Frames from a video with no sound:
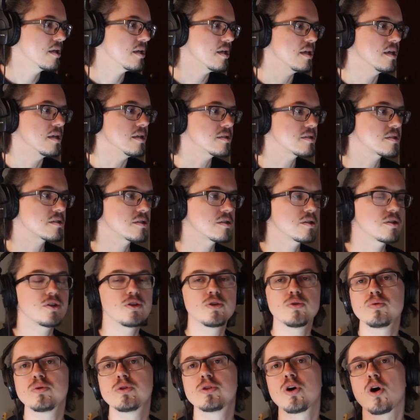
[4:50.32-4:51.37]
is
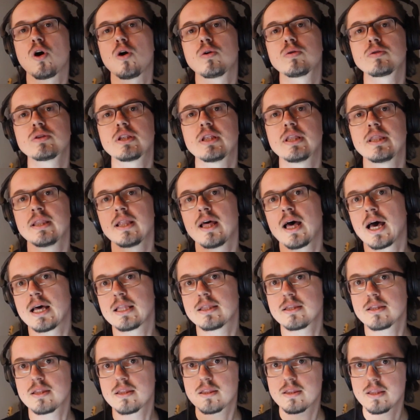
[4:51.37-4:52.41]
you don't let
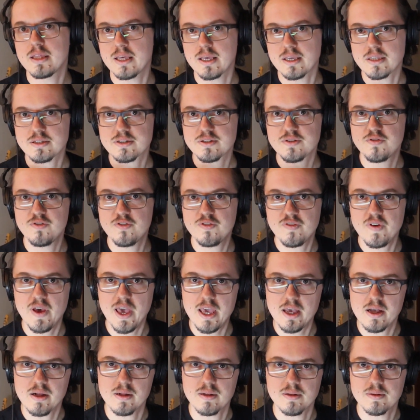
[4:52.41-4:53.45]
things
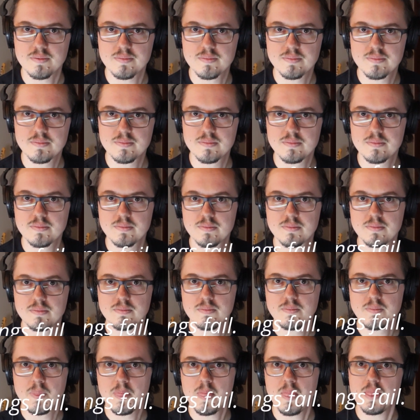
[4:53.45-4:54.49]
fail.
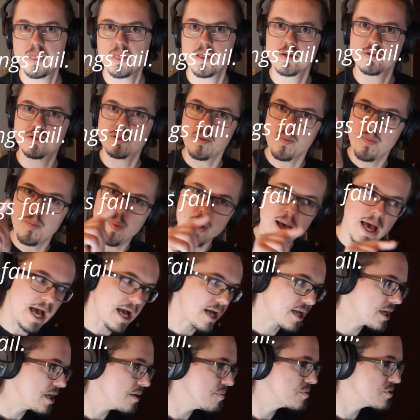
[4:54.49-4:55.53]
There's a
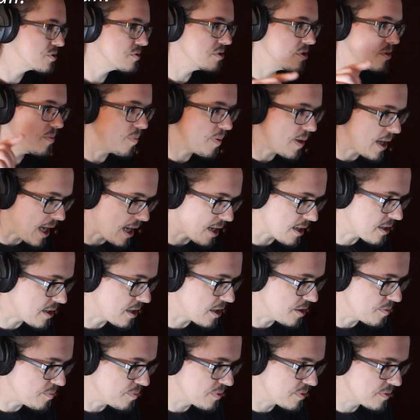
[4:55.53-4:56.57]
backup to the
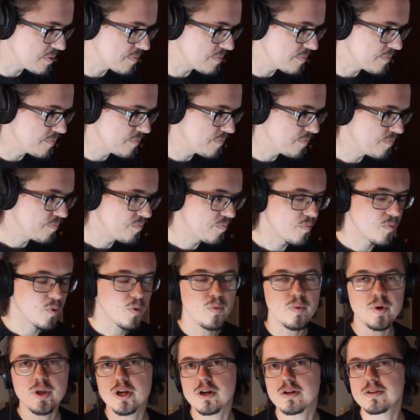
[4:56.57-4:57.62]
backup.
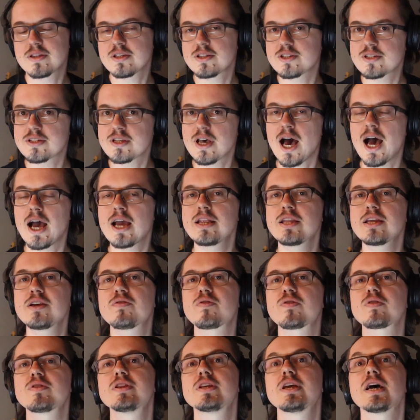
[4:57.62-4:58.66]
We are designing
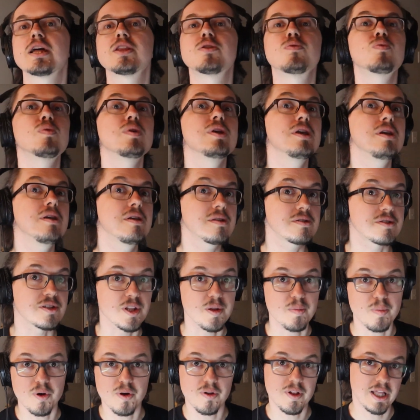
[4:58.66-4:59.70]
for the
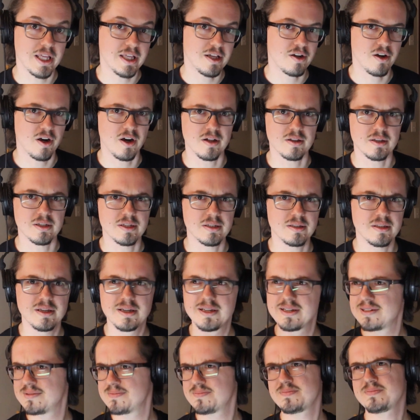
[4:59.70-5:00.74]
unreasonable, I call it.
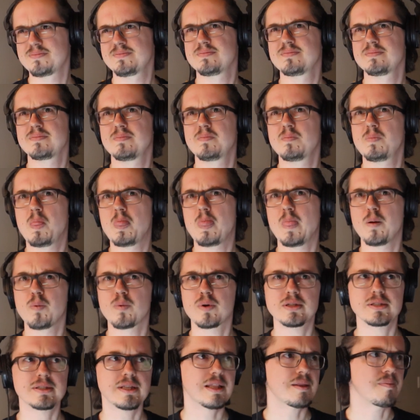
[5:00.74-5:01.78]
What
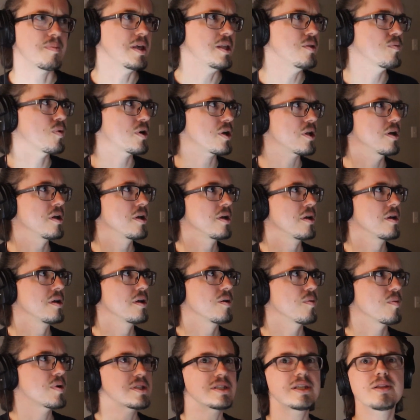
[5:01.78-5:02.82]
does that mean? What
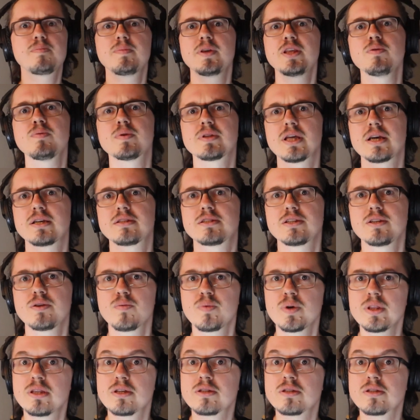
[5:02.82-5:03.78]
does it mean when I see we